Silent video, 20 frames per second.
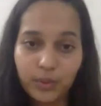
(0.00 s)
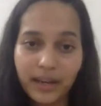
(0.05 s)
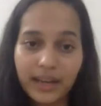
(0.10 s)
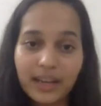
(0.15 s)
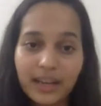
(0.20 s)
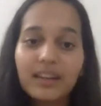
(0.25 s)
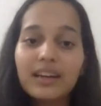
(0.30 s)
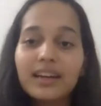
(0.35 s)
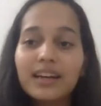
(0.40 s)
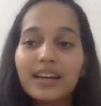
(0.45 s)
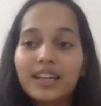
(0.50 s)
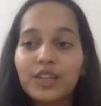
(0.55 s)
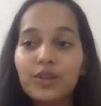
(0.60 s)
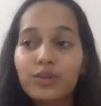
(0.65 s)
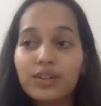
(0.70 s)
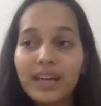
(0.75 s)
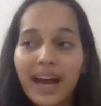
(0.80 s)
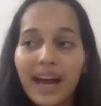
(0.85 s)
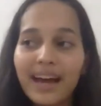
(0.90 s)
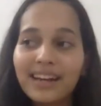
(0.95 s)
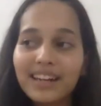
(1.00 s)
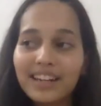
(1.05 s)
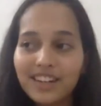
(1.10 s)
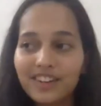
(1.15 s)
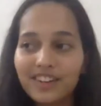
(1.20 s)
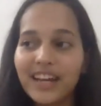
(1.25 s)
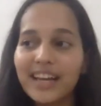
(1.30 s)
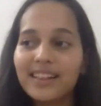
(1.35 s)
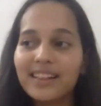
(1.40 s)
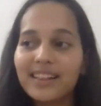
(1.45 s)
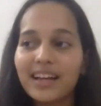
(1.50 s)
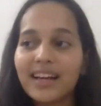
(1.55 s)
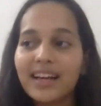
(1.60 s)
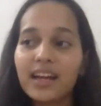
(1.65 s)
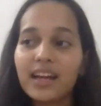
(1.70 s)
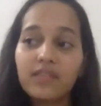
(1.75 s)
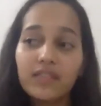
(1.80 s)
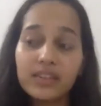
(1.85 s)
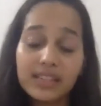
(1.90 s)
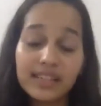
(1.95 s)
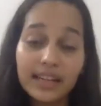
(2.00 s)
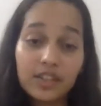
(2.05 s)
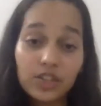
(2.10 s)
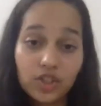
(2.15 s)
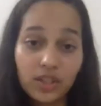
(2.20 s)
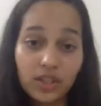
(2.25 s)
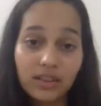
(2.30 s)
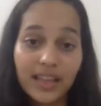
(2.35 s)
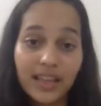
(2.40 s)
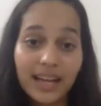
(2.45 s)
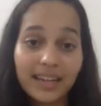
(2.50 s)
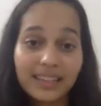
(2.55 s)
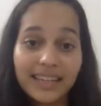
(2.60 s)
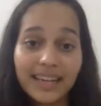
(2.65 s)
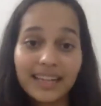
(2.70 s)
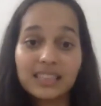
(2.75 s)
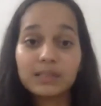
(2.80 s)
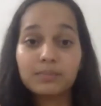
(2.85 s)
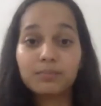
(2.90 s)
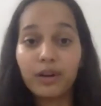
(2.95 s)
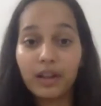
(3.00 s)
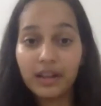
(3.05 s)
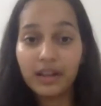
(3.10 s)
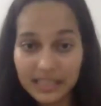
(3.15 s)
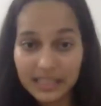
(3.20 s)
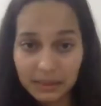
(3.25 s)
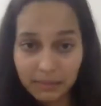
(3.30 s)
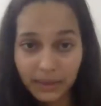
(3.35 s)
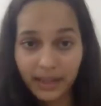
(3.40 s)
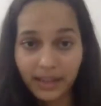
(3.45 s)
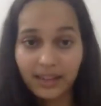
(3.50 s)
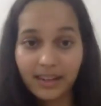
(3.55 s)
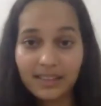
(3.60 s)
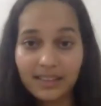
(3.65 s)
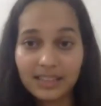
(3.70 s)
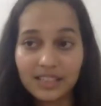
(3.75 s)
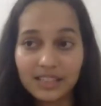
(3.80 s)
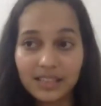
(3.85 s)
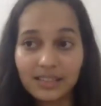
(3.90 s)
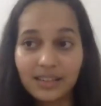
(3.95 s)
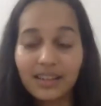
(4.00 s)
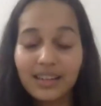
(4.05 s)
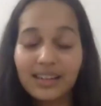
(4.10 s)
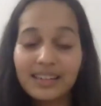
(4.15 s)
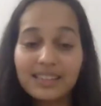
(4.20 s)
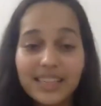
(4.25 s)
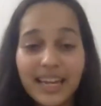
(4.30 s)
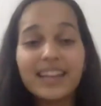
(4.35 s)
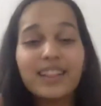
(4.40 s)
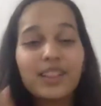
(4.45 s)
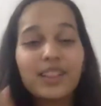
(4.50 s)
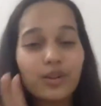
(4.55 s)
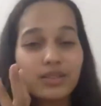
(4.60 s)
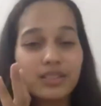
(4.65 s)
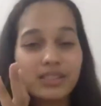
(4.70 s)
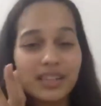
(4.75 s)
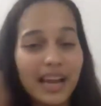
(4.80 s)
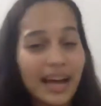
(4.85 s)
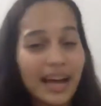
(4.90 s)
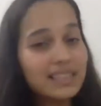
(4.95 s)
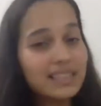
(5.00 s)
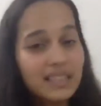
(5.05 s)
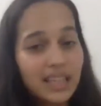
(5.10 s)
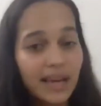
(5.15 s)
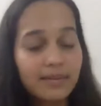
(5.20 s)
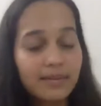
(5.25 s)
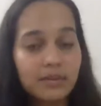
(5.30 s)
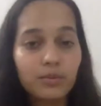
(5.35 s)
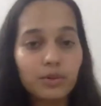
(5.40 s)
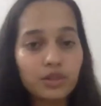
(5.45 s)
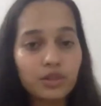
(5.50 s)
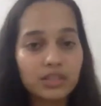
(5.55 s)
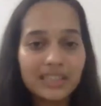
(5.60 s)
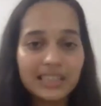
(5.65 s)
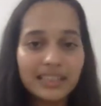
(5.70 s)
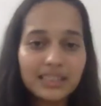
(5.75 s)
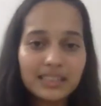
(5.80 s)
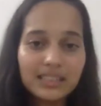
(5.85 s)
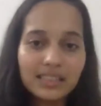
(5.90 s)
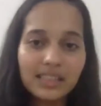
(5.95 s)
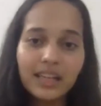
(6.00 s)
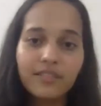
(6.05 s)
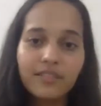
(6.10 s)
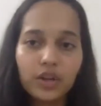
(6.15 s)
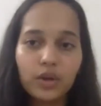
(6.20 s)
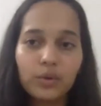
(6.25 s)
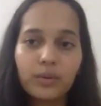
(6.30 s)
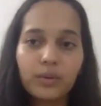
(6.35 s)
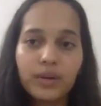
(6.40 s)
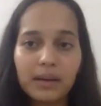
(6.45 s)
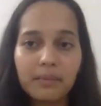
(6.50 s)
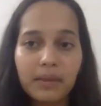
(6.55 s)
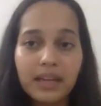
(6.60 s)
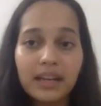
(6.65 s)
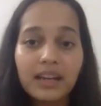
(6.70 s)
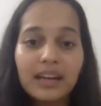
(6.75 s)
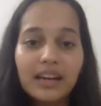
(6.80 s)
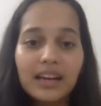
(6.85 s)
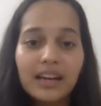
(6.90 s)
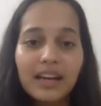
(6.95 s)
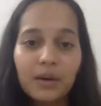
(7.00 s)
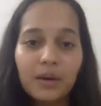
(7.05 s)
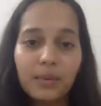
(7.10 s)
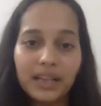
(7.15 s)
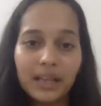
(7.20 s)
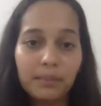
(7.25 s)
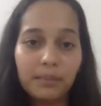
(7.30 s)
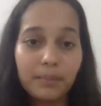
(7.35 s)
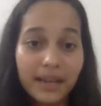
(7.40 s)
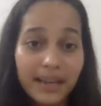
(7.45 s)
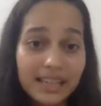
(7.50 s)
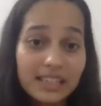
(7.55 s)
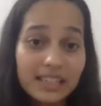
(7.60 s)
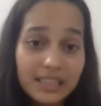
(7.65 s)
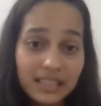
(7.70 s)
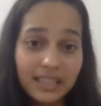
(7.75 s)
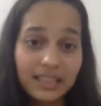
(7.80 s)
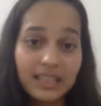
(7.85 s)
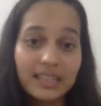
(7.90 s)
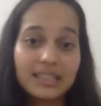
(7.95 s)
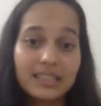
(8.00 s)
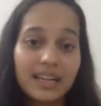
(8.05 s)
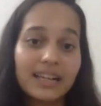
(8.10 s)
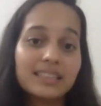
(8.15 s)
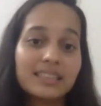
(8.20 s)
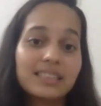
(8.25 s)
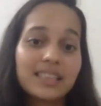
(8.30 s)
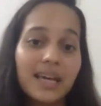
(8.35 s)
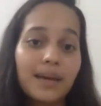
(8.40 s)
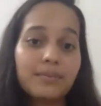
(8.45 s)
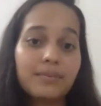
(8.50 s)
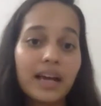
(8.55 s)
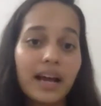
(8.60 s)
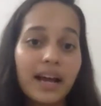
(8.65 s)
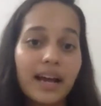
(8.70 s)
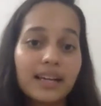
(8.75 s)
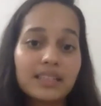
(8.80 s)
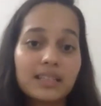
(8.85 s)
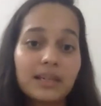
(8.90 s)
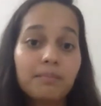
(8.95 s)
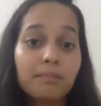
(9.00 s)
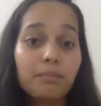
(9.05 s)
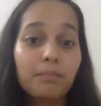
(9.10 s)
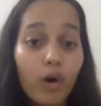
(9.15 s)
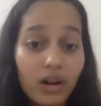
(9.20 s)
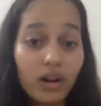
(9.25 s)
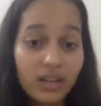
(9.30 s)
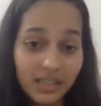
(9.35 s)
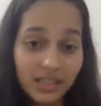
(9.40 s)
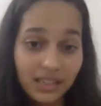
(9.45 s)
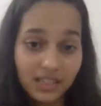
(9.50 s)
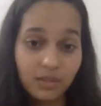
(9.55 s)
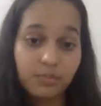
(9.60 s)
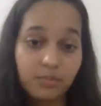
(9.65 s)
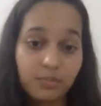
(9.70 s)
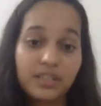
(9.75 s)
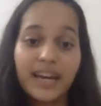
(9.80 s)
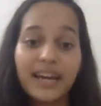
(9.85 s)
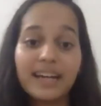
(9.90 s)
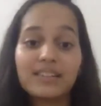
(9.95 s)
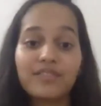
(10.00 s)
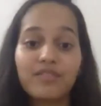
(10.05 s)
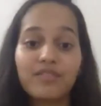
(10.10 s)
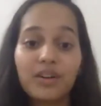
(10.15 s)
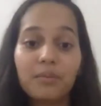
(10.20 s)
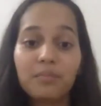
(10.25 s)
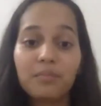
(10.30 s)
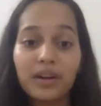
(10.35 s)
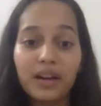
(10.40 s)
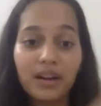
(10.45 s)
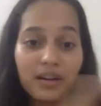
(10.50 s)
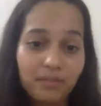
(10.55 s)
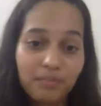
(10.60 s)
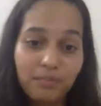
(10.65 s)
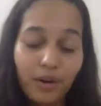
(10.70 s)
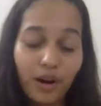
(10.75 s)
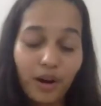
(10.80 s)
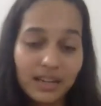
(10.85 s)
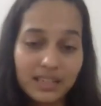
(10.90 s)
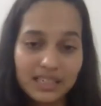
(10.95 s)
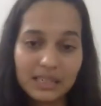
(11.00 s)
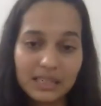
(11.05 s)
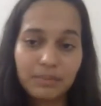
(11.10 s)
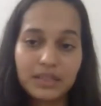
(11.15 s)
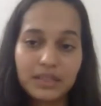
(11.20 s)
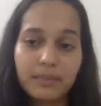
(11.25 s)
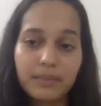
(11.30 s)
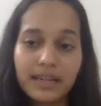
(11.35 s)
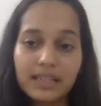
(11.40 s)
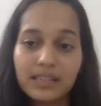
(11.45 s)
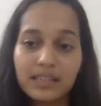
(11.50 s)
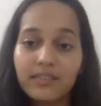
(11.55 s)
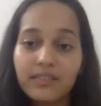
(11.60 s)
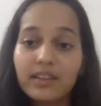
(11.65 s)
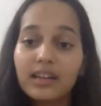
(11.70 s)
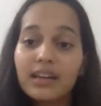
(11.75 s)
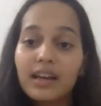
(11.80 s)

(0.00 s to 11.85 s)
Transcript: way, you can create that kind of attention that gets policymakers to take those landscapes more seriously, if you know what I mean, where they begin to see these landscapes as important to protect from a policy perspective.